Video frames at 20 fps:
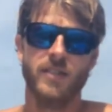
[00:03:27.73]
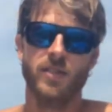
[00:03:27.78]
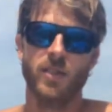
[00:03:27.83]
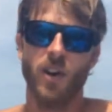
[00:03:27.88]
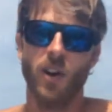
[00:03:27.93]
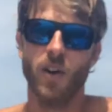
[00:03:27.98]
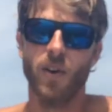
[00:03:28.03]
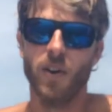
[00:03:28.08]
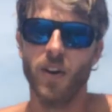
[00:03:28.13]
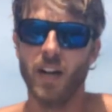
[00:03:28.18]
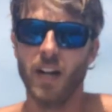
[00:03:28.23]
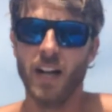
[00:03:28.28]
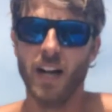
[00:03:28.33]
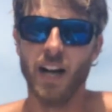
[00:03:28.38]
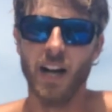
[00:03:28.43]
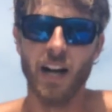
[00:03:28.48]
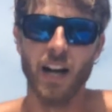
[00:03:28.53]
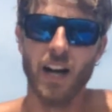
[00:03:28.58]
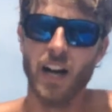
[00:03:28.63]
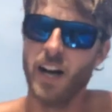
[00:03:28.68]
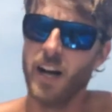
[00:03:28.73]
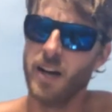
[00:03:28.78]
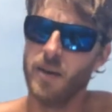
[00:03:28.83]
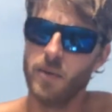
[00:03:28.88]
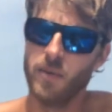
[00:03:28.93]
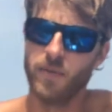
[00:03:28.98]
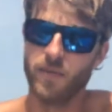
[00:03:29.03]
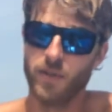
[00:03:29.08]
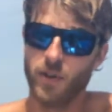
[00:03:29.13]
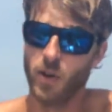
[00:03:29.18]
So
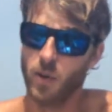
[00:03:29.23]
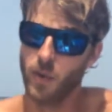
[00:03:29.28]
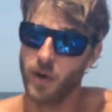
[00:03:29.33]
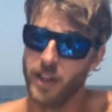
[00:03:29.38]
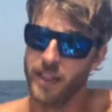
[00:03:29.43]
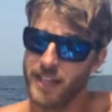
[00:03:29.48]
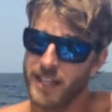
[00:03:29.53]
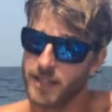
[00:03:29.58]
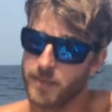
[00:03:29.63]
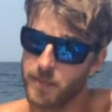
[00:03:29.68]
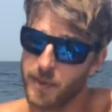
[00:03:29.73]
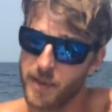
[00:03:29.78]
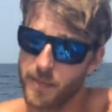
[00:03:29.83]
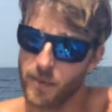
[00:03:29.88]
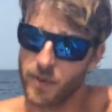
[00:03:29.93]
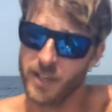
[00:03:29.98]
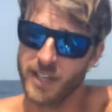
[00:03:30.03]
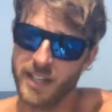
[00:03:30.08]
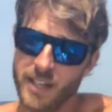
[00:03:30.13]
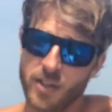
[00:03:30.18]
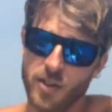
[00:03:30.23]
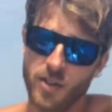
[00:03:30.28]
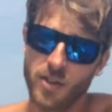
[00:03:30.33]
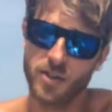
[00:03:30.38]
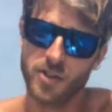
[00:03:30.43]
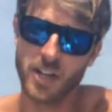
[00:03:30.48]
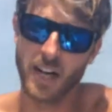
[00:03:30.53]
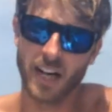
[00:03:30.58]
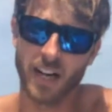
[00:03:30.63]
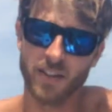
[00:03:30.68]
if you're one of these people, need to do
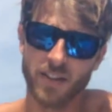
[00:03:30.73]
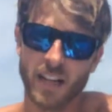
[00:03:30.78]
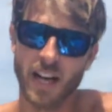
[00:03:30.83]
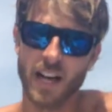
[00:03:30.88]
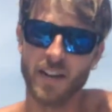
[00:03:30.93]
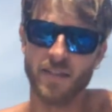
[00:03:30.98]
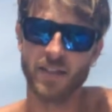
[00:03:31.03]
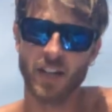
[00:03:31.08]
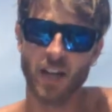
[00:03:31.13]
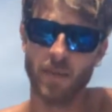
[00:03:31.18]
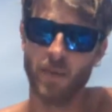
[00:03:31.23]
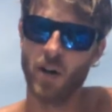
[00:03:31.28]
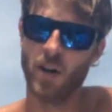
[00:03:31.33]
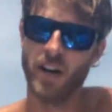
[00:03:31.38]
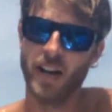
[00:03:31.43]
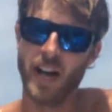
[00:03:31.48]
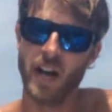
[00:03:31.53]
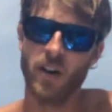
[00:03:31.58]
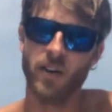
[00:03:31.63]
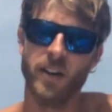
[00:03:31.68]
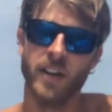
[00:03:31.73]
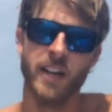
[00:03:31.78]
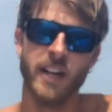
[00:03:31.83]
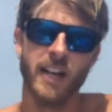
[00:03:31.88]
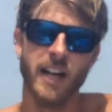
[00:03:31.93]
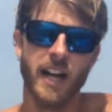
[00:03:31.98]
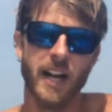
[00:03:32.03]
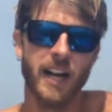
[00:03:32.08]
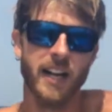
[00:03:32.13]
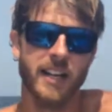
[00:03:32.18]
your checkout dives, come on out.
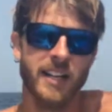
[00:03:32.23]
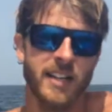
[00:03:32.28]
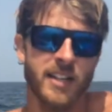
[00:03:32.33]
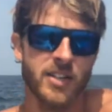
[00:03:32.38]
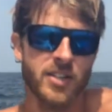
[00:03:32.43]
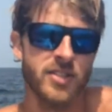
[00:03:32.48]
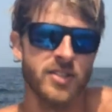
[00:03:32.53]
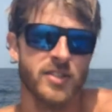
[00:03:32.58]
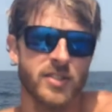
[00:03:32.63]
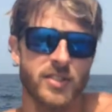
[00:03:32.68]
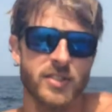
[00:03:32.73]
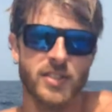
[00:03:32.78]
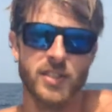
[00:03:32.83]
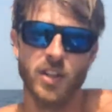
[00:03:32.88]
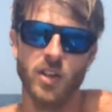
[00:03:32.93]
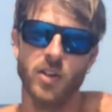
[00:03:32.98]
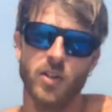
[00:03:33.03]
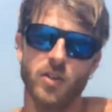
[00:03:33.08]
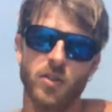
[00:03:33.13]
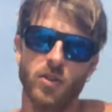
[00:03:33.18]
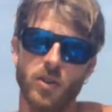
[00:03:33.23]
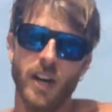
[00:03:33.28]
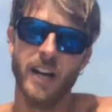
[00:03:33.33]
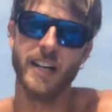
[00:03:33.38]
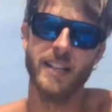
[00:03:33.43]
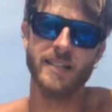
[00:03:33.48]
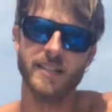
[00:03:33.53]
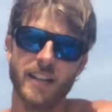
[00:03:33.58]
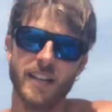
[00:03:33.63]
Conditions are still great